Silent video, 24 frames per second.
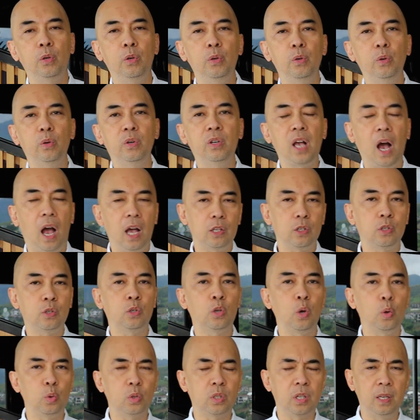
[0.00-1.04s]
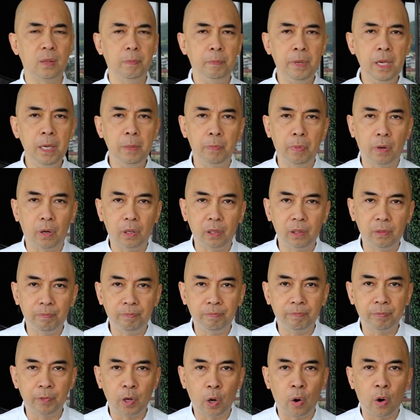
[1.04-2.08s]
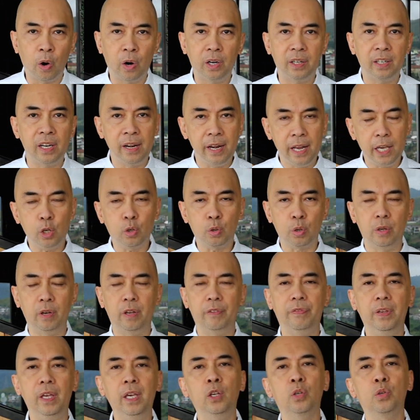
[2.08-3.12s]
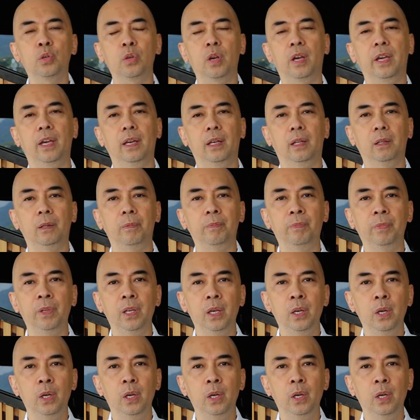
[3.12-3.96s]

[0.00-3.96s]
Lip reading: to God's chosen people or the nation of Israel,